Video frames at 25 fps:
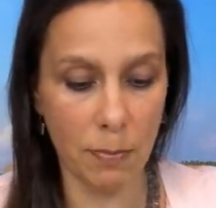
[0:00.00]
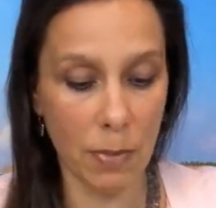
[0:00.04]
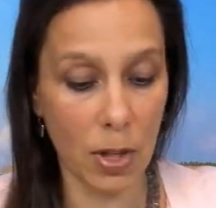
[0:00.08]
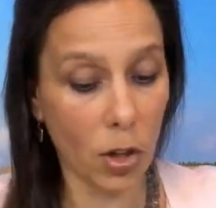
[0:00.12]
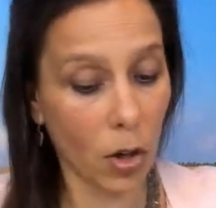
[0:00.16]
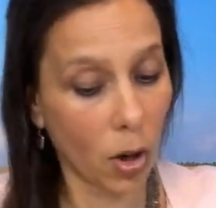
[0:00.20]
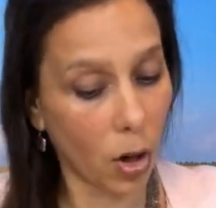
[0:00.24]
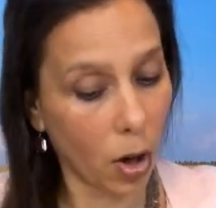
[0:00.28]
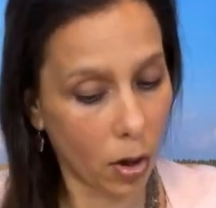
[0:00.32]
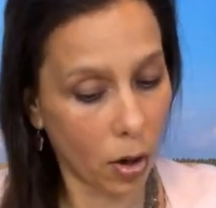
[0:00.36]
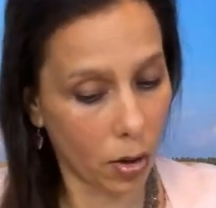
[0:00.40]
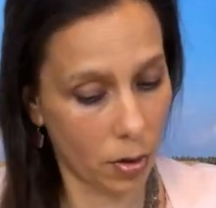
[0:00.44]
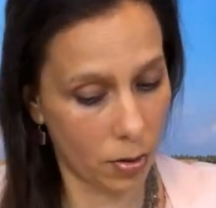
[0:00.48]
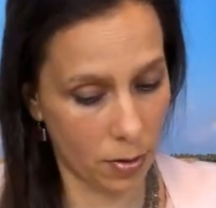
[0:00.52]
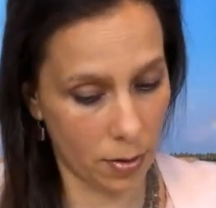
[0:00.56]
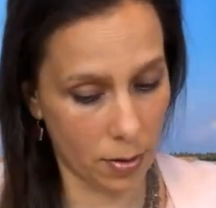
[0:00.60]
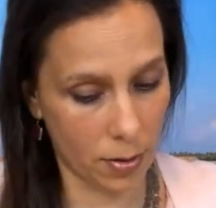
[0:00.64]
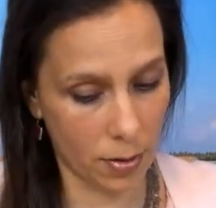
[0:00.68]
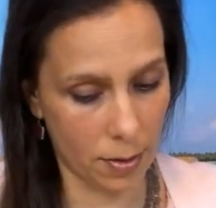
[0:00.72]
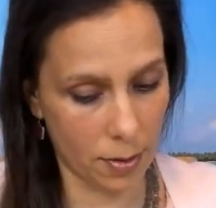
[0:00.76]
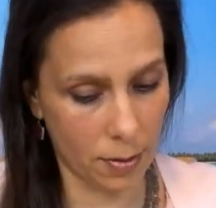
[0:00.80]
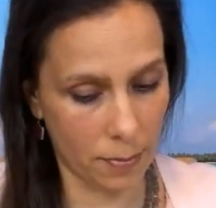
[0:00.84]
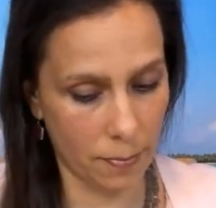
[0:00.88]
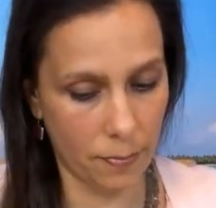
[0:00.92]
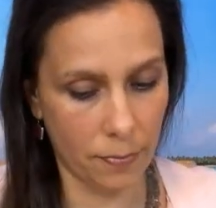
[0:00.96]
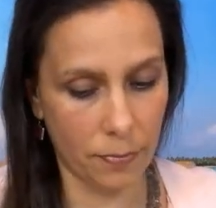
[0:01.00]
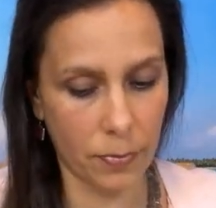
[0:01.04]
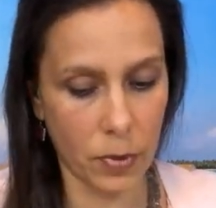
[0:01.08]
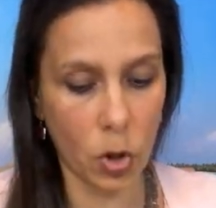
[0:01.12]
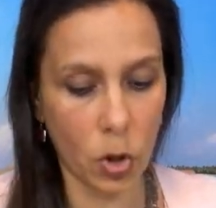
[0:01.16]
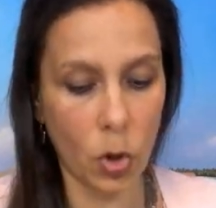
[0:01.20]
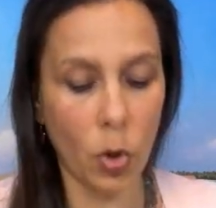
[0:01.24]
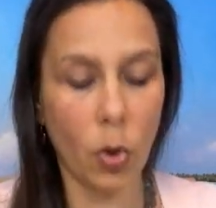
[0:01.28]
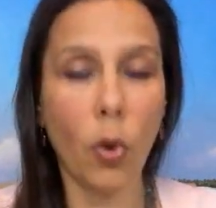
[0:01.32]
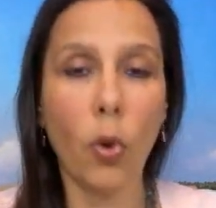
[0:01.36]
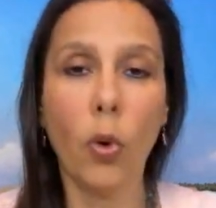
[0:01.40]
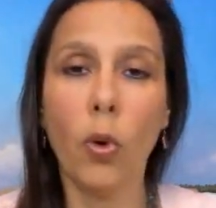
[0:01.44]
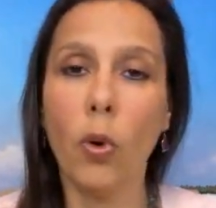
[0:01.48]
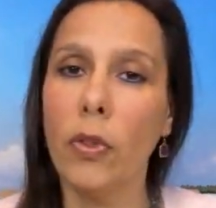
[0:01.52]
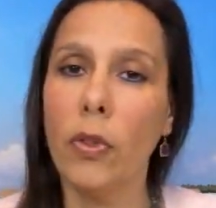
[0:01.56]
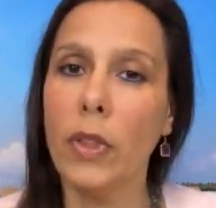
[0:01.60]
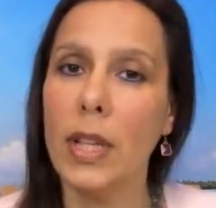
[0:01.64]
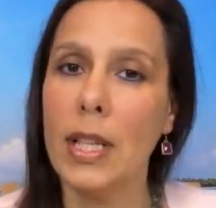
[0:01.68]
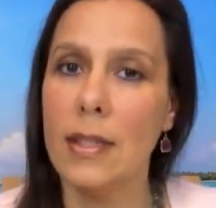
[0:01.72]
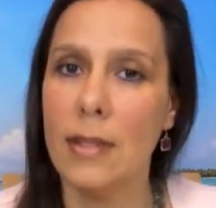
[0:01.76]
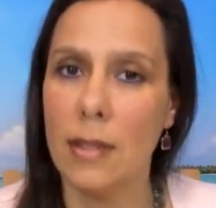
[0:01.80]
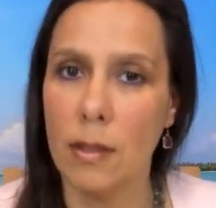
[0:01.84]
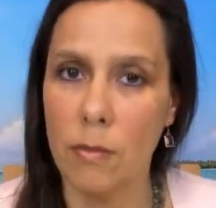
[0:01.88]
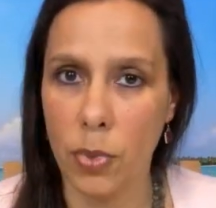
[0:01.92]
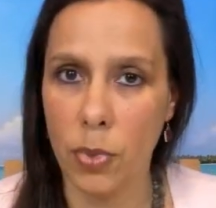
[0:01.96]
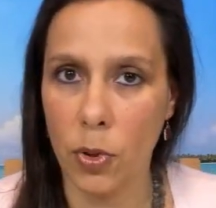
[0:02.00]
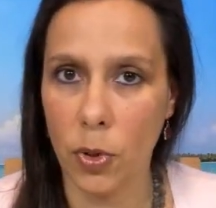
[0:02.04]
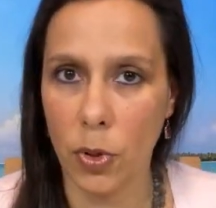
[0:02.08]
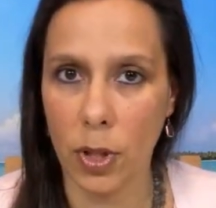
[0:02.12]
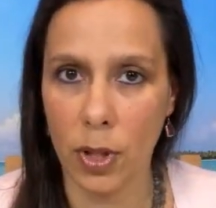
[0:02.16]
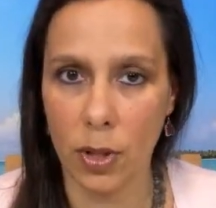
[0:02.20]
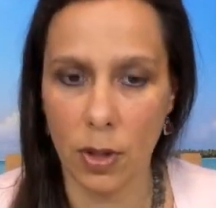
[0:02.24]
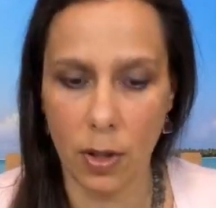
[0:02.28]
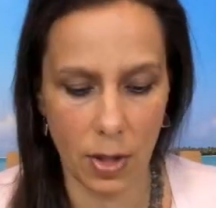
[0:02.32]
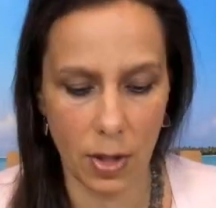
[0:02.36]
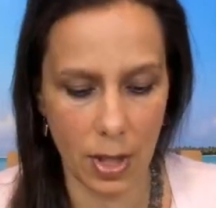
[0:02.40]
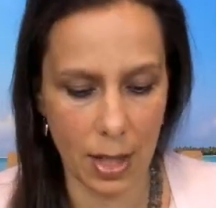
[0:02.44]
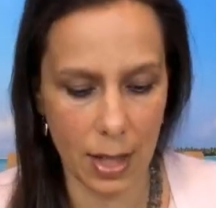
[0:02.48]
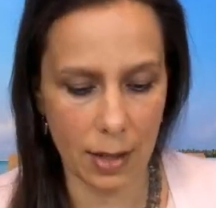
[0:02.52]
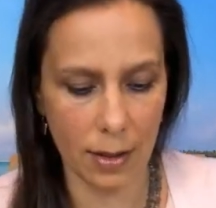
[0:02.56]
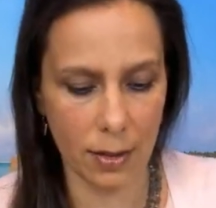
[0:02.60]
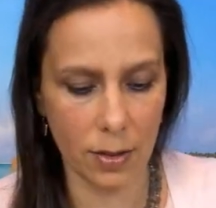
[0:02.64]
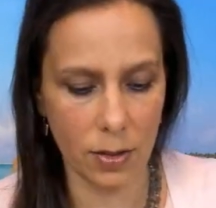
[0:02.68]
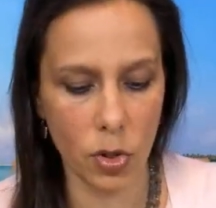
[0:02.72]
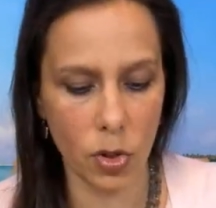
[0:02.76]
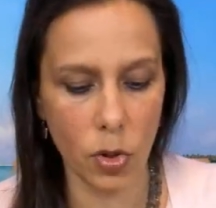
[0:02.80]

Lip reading: because you're all these important things.